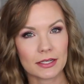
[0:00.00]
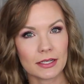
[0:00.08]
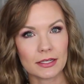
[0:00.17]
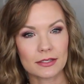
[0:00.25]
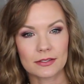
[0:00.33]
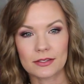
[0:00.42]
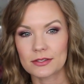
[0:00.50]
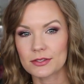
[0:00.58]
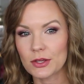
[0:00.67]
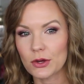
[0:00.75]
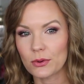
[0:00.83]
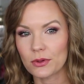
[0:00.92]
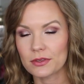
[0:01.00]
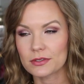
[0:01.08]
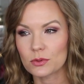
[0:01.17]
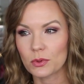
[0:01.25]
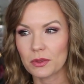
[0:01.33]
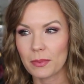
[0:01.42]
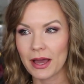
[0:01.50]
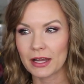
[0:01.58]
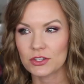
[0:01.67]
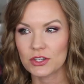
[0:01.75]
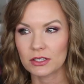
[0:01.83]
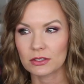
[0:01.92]
Teas. So this is what the
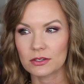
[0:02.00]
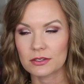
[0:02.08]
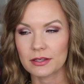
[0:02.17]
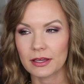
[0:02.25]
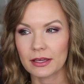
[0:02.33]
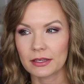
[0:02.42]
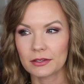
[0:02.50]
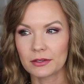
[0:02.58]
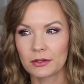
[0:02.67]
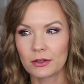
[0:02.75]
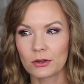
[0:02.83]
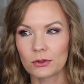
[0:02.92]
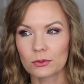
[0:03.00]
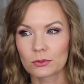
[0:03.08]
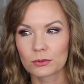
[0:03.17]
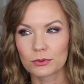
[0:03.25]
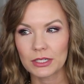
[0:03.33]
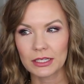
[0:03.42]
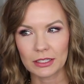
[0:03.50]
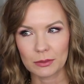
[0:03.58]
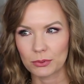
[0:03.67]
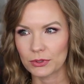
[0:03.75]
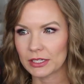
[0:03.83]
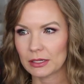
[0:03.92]
packaging looks like. Really
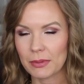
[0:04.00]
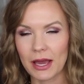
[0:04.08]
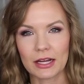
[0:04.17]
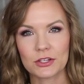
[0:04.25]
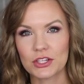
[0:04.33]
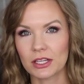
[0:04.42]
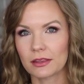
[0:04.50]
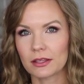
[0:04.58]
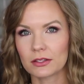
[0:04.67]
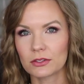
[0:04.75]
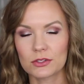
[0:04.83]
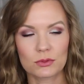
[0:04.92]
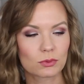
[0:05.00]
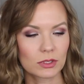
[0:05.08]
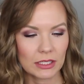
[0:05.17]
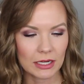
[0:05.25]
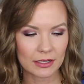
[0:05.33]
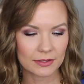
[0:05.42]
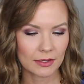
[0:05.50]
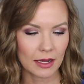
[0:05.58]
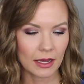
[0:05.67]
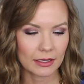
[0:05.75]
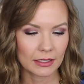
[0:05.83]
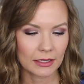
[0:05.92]
pretty packaging. I think it looks really nice and
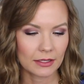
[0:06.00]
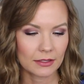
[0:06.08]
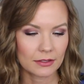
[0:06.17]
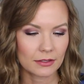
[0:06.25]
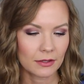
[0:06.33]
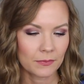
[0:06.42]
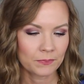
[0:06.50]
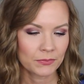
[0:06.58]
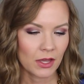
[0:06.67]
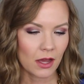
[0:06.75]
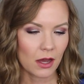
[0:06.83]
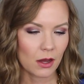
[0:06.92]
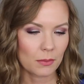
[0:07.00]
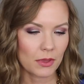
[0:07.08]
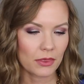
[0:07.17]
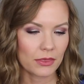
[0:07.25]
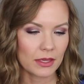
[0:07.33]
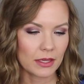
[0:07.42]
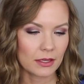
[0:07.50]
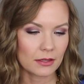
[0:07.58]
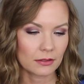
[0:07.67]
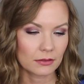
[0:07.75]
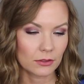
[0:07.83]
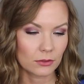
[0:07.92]
high-end.
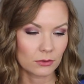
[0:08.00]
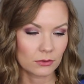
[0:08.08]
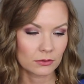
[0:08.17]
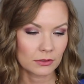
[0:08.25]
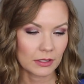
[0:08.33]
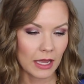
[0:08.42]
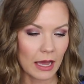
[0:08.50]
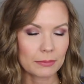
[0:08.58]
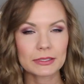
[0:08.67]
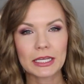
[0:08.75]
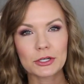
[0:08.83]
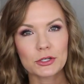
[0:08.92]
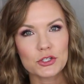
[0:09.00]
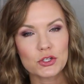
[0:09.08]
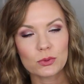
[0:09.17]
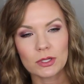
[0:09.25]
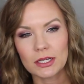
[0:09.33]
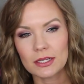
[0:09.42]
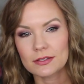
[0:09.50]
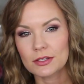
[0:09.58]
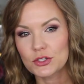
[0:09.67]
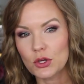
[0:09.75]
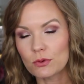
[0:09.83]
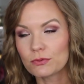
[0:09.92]
The little applicator to it is a
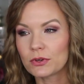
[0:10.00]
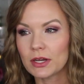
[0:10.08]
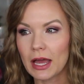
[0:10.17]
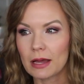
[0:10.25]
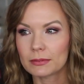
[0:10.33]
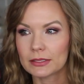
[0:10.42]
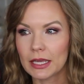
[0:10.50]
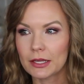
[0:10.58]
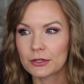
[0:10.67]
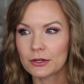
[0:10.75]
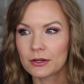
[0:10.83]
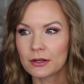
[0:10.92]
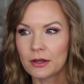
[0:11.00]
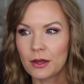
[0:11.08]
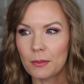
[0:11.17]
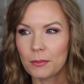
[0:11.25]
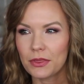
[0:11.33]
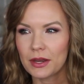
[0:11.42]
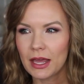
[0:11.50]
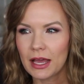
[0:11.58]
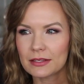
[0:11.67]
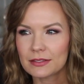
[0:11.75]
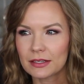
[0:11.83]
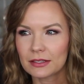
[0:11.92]
doe foot applicator, but then it
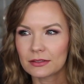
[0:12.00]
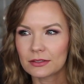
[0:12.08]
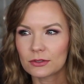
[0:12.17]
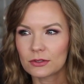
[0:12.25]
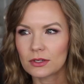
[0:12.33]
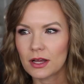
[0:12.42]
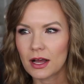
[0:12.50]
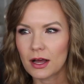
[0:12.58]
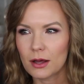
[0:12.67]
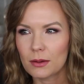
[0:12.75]
has like a little